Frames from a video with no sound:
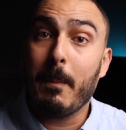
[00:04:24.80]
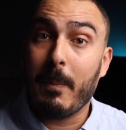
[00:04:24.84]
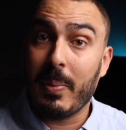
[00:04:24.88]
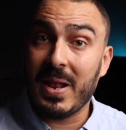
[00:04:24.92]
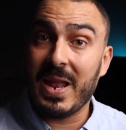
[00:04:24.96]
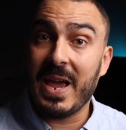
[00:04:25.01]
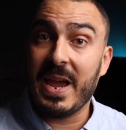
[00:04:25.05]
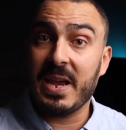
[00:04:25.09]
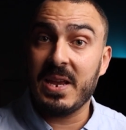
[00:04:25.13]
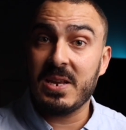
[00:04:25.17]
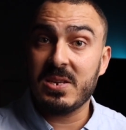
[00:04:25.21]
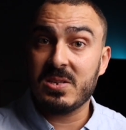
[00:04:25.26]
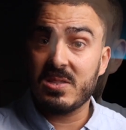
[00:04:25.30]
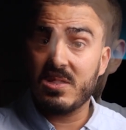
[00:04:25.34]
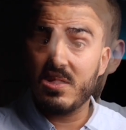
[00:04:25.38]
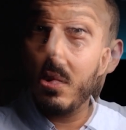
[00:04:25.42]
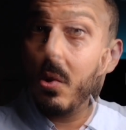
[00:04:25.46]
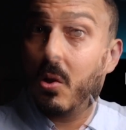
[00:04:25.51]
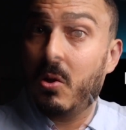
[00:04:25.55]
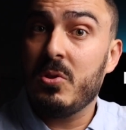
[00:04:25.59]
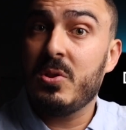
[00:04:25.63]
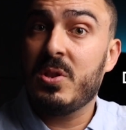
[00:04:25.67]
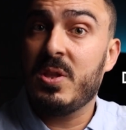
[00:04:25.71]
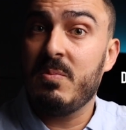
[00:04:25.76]

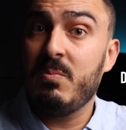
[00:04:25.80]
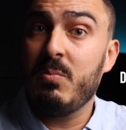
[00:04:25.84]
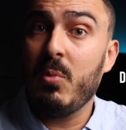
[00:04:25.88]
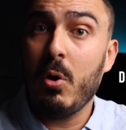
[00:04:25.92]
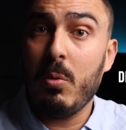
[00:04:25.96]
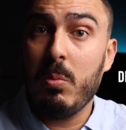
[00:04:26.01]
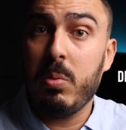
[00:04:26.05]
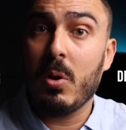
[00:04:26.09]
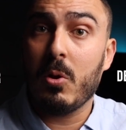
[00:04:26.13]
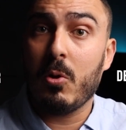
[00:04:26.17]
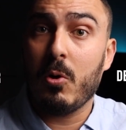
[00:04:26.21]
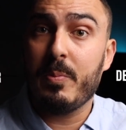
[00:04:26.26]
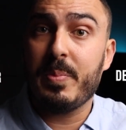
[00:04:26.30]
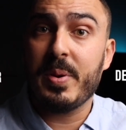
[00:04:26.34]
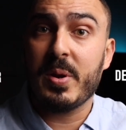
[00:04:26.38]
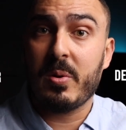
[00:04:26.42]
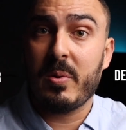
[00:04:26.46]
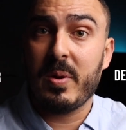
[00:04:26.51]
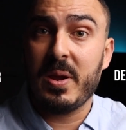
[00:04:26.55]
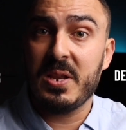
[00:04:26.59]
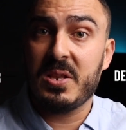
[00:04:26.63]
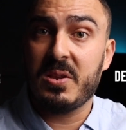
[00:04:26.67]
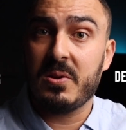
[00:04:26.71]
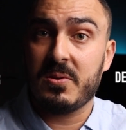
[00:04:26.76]
placed on the mobile
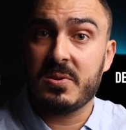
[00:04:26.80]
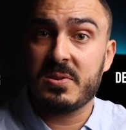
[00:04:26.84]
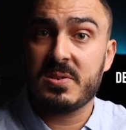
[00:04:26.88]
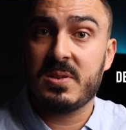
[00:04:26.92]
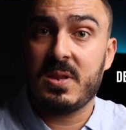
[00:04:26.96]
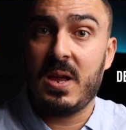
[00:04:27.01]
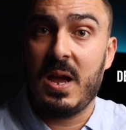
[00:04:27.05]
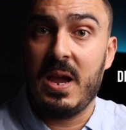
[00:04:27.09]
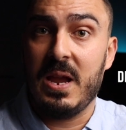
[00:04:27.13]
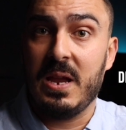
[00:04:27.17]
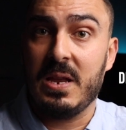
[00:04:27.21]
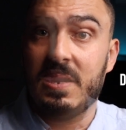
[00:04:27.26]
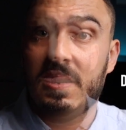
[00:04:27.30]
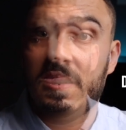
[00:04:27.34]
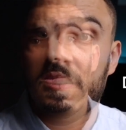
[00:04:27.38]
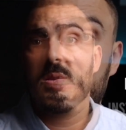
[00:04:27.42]
operator side.